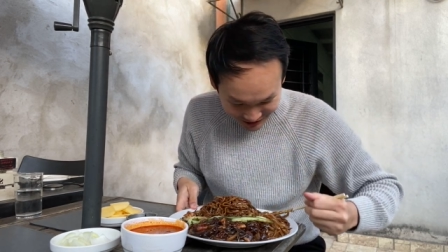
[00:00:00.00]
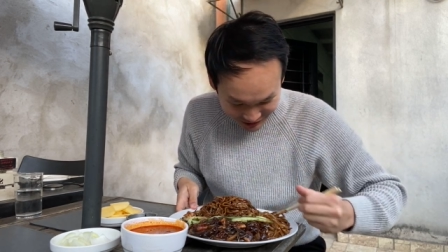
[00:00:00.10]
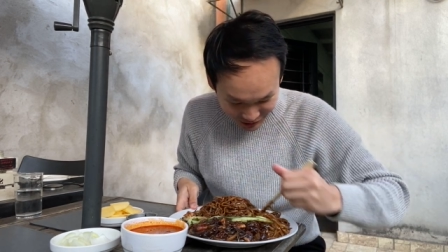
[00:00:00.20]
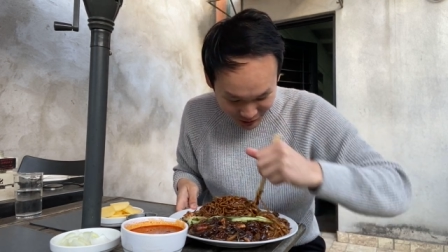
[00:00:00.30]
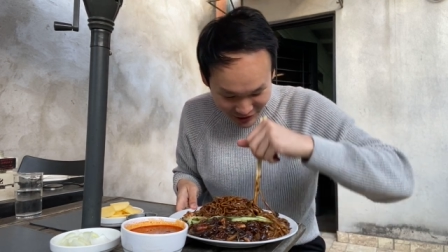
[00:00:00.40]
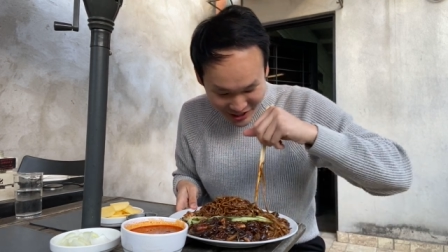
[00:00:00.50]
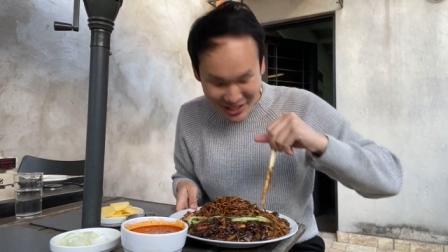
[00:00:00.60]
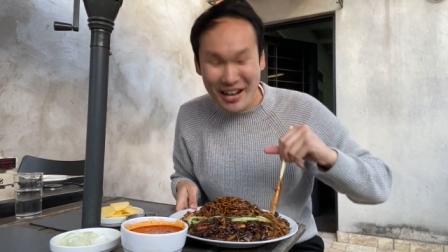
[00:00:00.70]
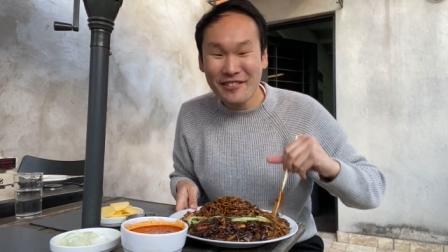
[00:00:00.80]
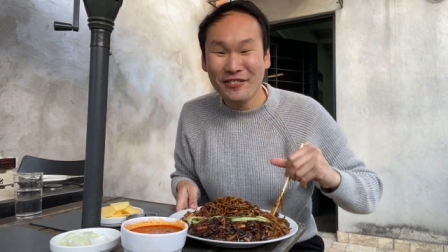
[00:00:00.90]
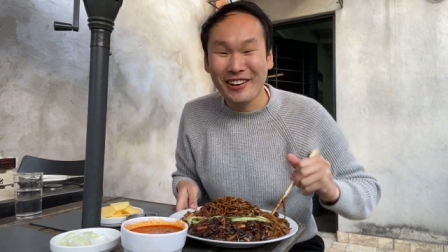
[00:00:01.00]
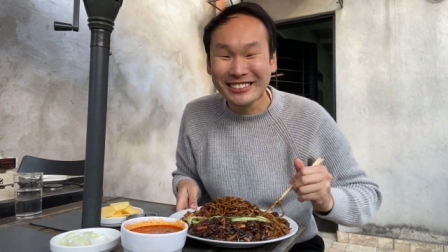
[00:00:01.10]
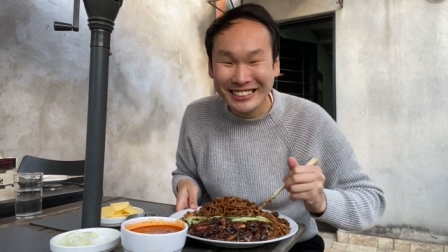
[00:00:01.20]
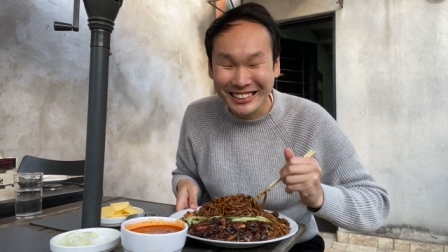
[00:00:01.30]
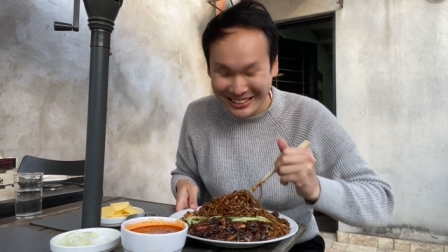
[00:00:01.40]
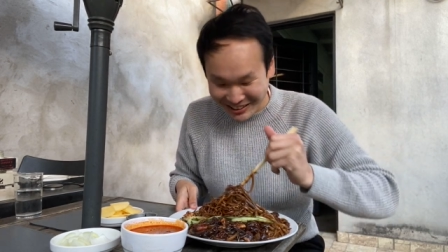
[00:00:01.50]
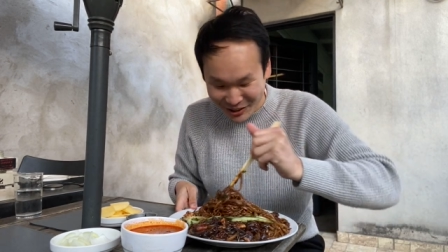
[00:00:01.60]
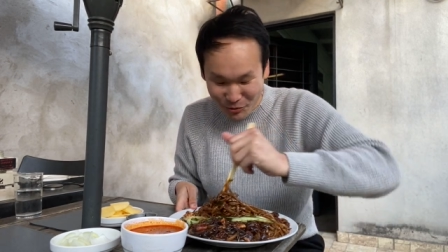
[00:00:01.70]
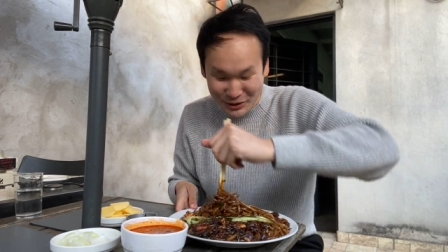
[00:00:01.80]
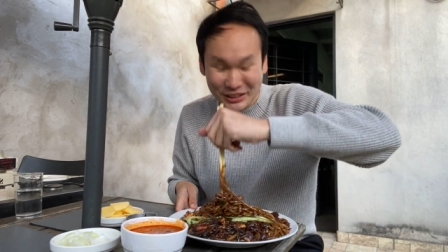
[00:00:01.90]
So the chef
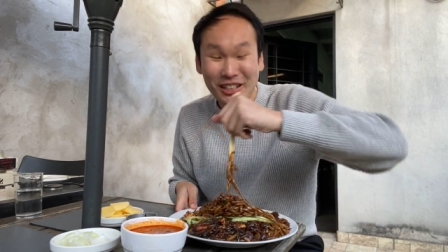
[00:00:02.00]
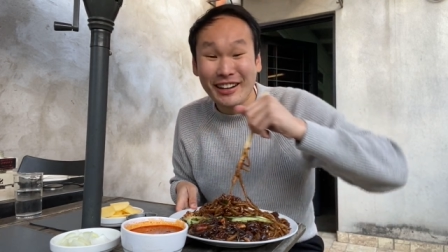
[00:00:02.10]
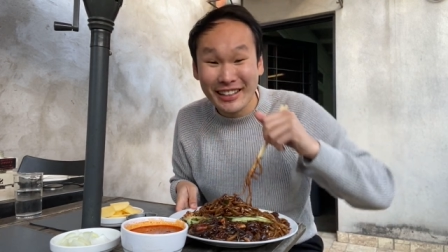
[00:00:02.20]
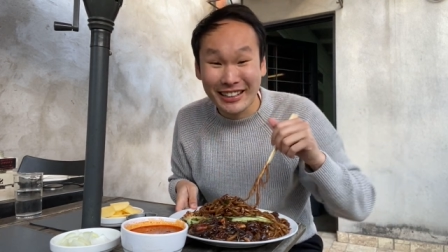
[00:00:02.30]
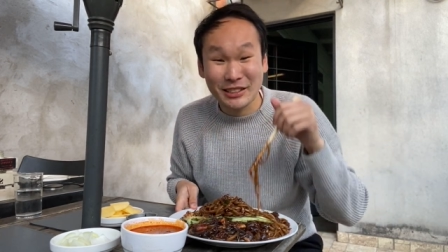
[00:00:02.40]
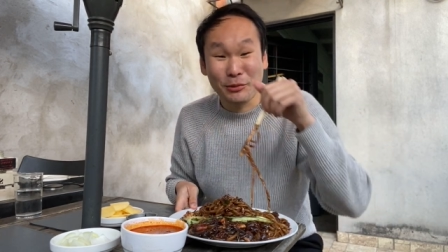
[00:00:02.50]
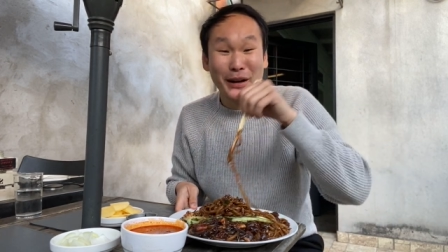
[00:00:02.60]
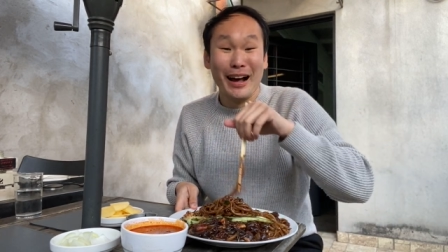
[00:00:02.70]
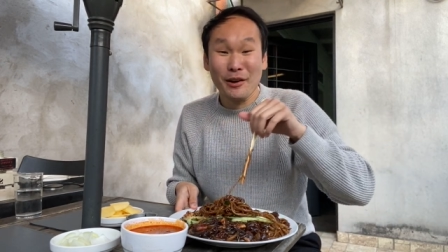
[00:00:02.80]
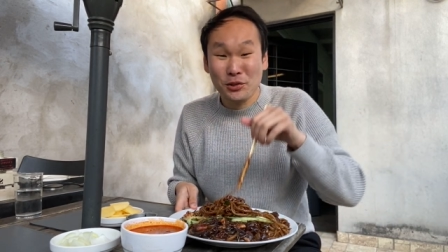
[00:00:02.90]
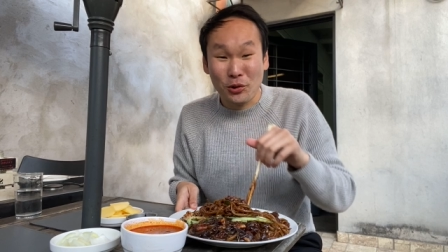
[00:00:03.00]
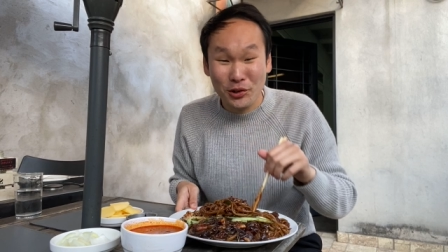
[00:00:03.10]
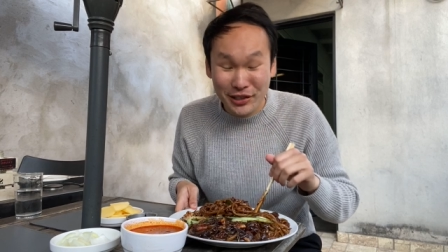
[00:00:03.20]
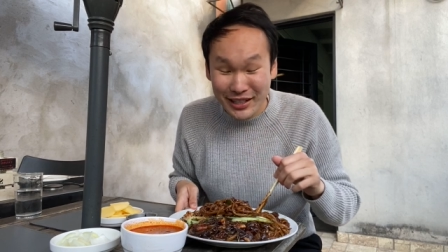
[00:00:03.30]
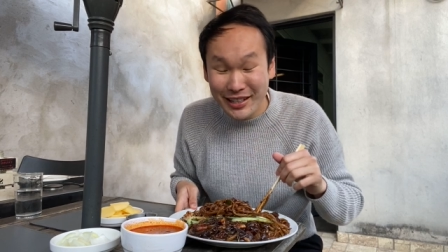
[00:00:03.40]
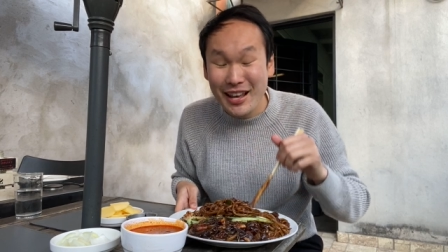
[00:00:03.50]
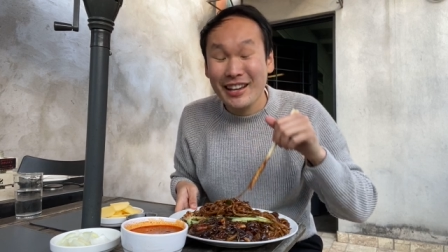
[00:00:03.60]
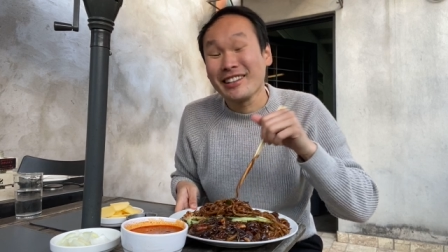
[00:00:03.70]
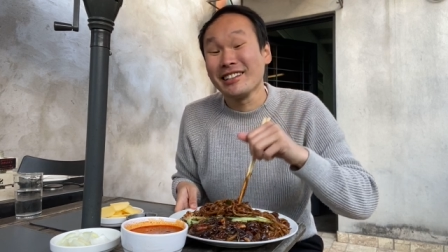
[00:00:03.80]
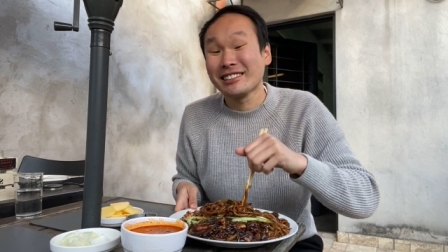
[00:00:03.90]
Francisco was not kidding. So what I was
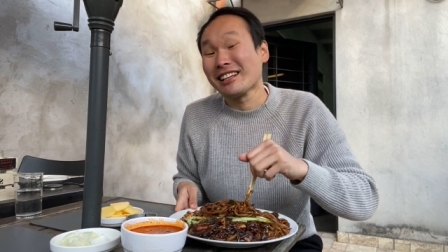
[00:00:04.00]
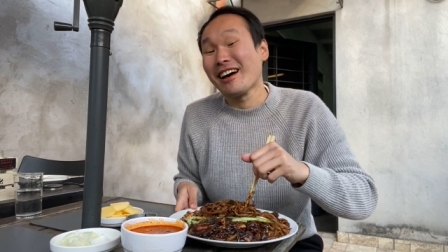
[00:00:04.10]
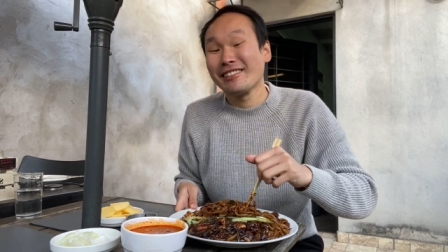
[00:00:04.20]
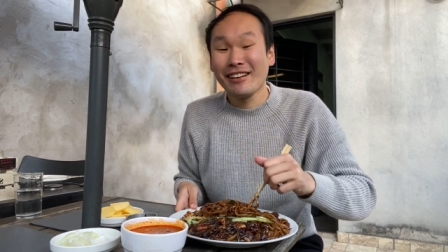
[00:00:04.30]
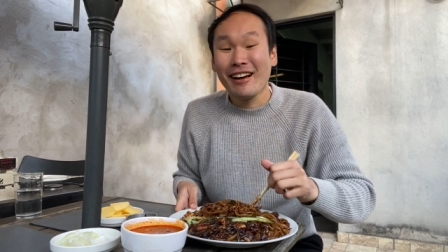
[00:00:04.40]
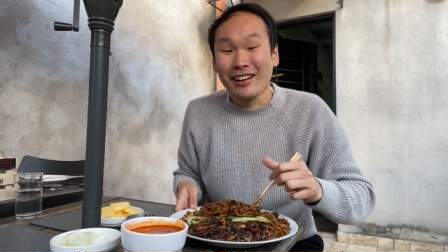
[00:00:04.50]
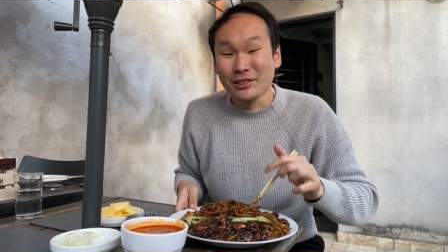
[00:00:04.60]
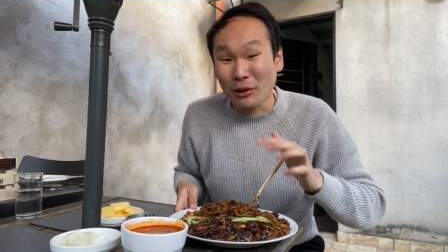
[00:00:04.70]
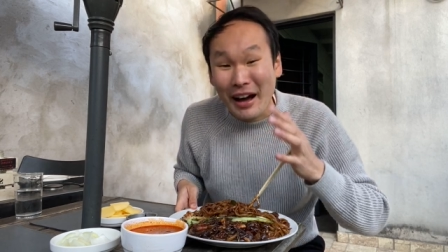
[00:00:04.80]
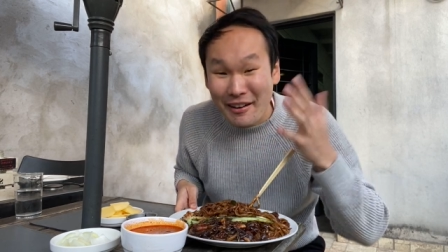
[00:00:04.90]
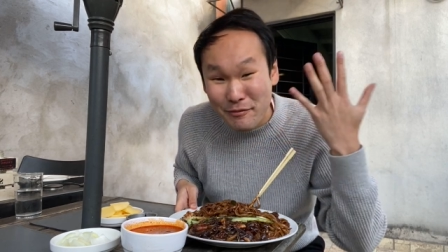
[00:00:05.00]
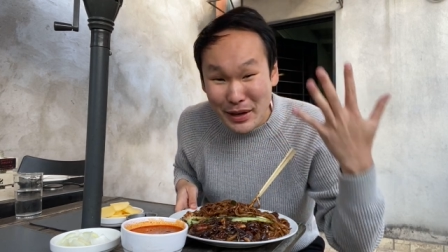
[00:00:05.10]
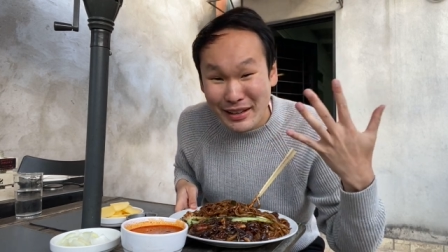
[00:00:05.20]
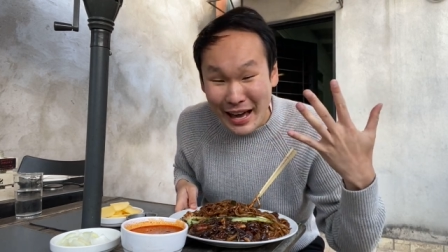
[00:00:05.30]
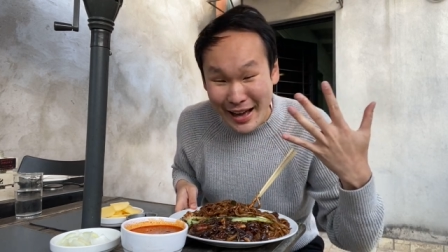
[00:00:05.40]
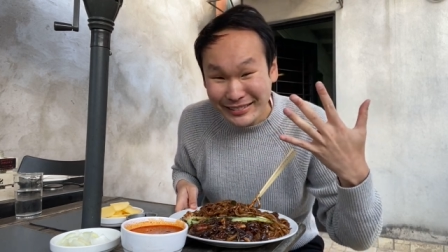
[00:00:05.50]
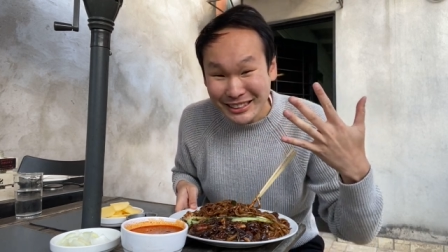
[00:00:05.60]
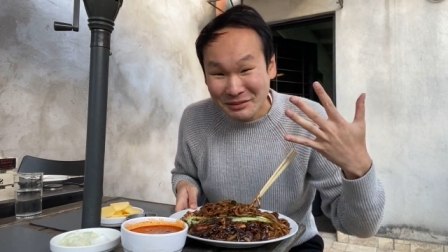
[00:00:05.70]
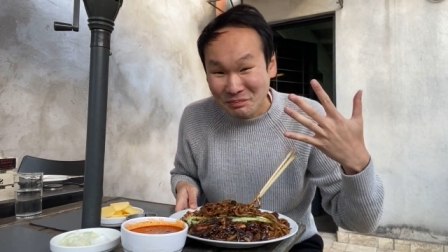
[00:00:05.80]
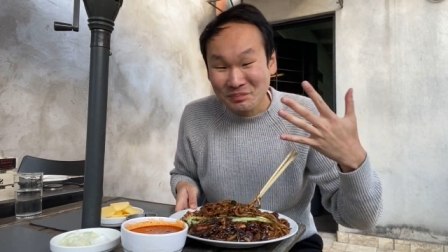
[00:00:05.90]
ordering said, so I have big hands.
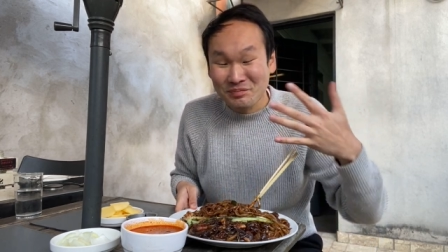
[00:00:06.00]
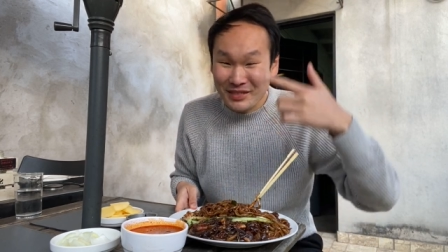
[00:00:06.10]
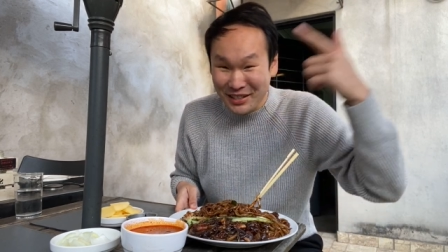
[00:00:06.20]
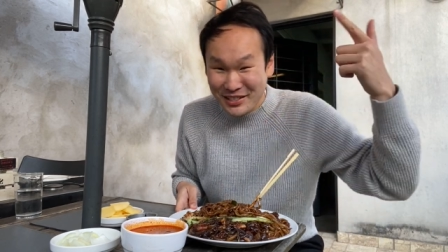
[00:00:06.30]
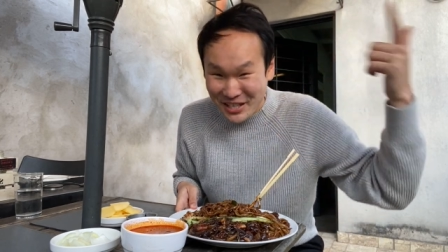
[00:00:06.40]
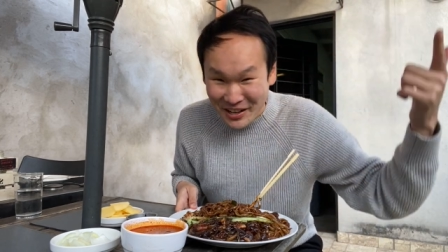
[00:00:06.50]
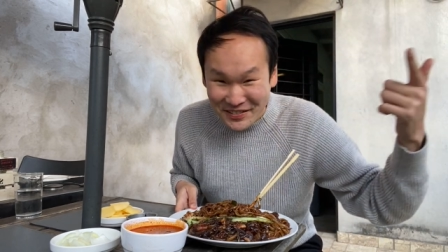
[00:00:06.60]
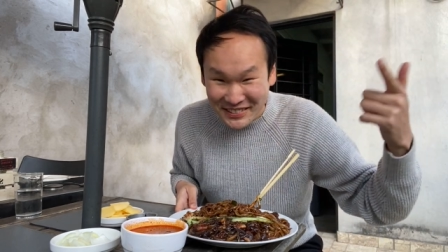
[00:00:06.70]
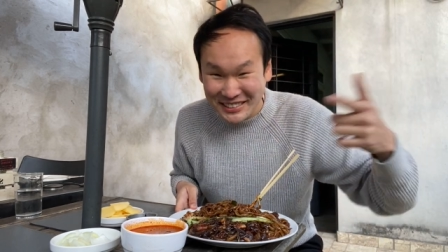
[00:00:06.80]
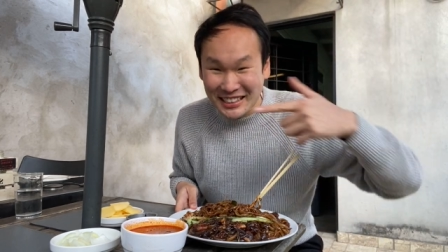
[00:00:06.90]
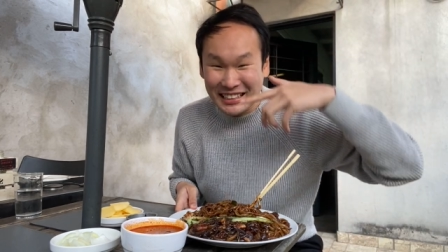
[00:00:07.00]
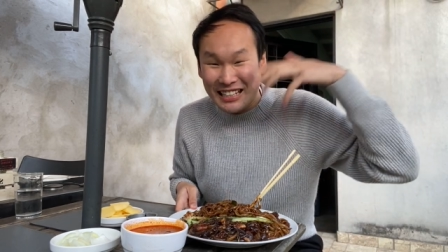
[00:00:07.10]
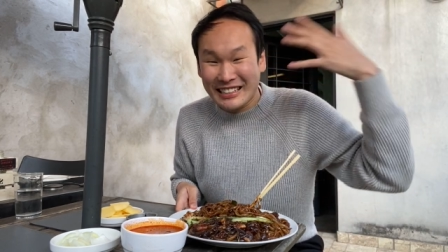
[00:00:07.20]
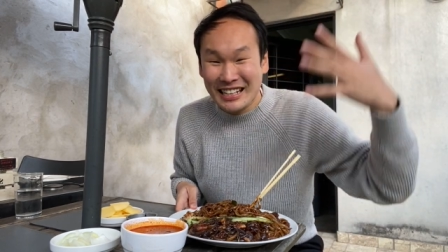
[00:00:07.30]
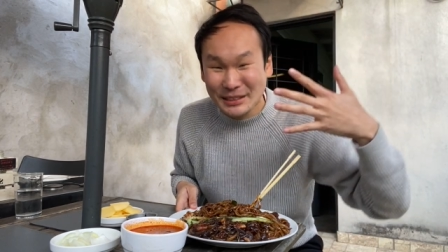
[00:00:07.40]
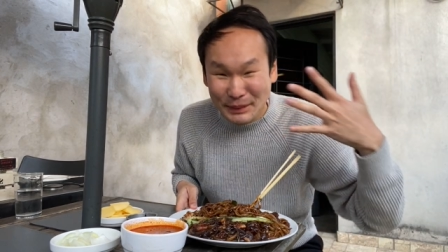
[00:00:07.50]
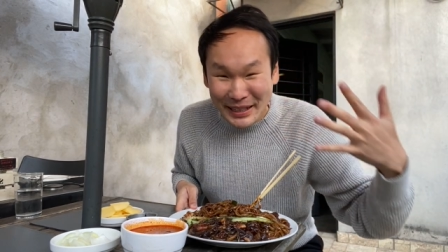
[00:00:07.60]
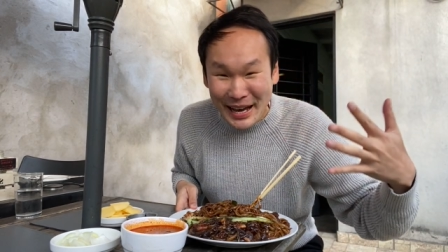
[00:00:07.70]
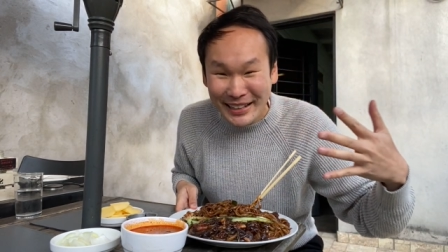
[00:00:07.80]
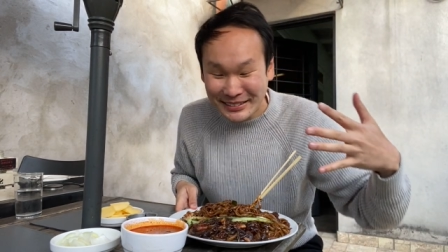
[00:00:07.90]
The chef said he has big
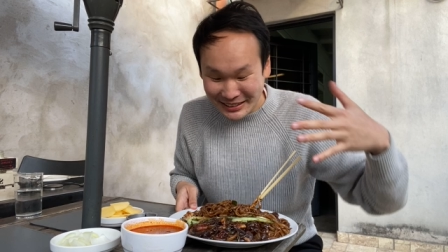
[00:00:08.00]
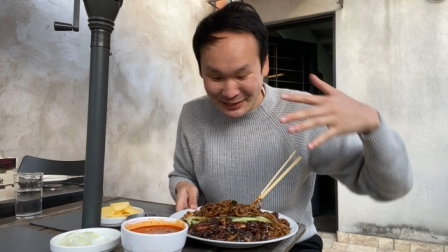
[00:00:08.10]
hands.